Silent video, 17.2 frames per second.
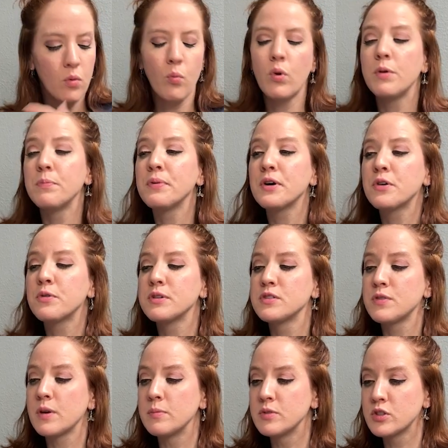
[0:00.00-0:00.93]
One book was
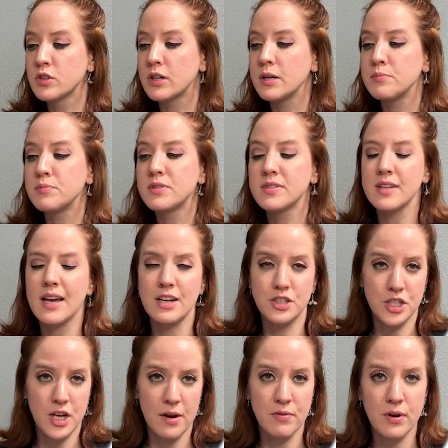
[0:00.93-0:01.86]
from Scribd
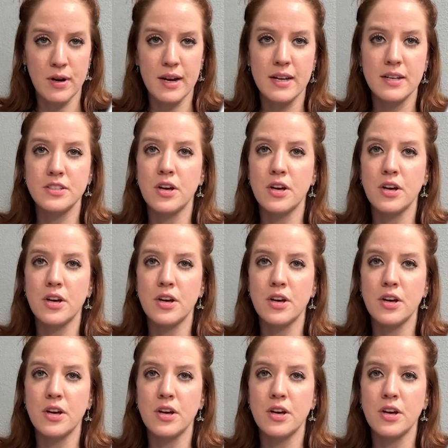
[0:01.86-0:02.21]
slash Everand,